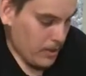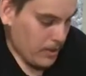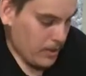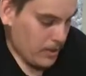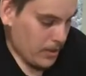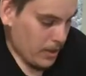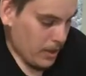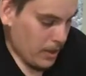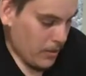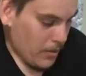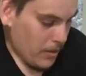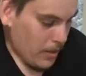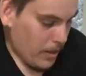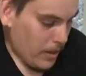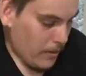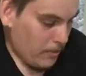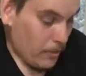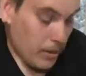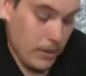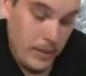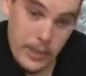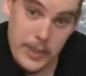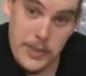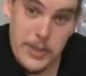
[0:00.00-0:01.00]

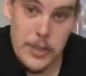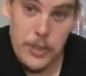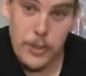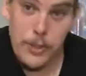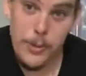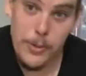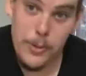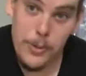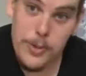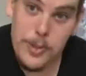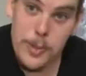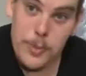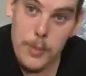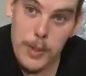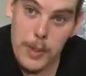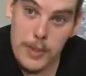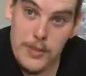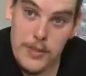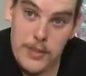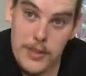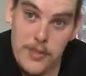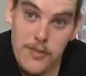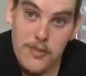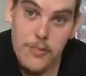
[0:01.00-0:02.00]
So it is a little
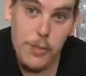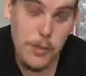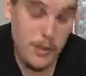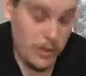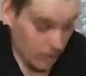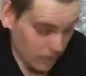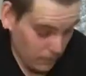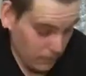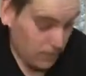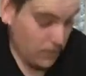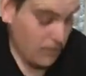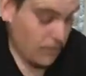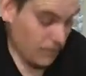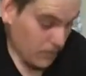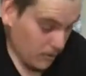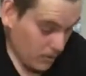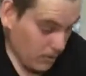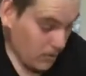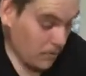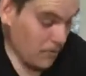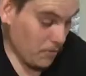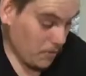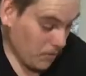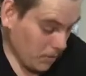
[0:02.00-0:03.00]
expensive, but
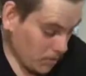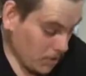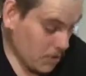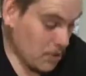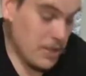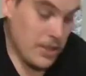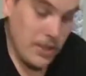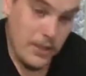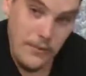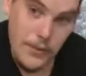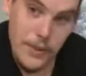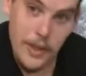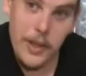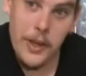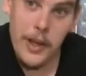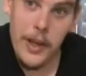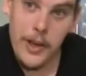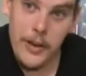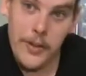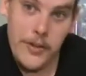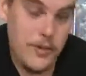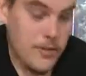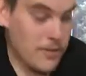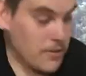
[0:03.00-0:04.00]
just give it a
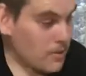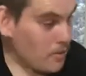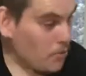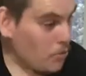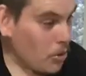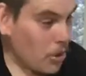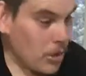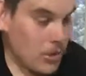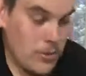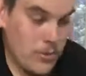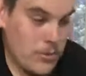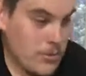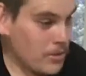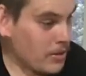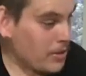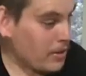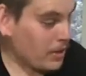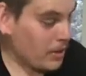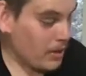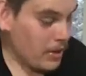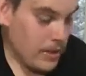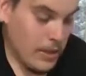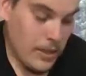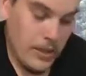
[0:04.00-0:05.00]
go, because the wattle
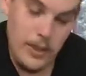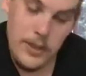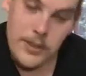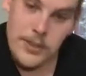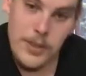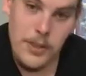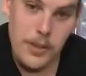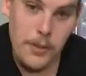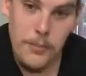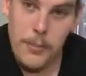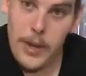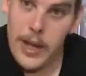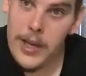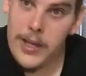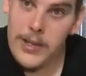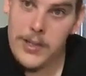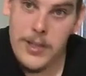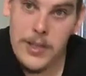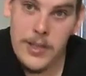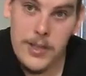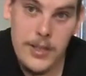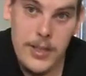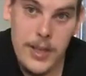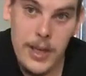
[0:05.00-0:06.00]
seed, it is an
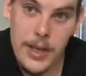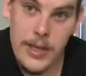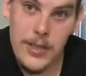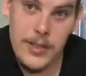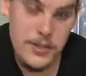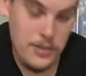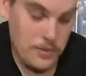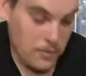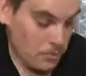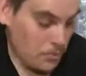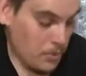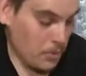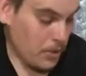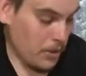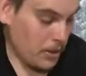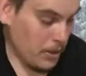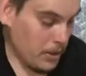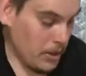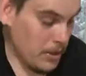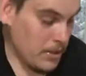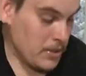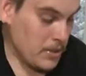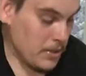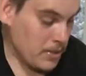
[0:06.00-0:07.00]
amazing taste. It
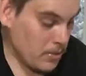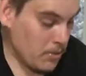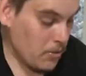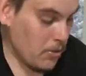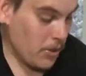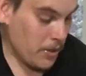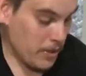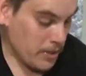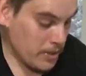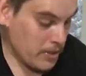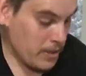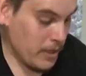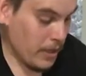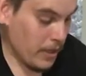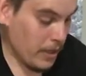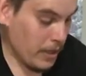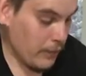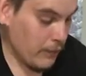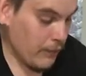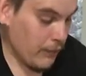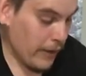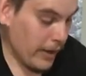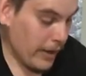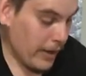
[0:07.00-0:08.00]
really is a nice
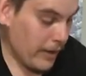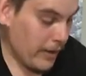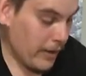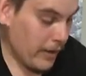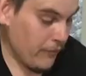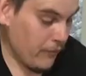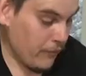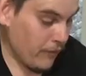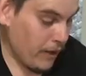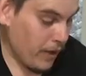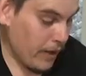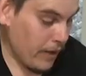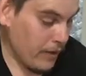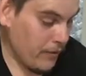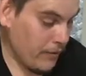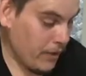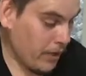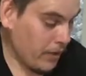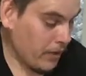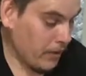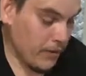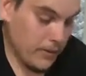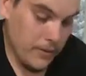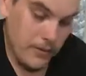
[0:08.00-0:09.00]
nutty flavour
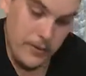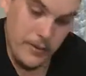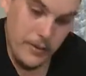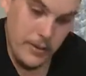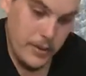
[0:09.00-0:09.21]
and a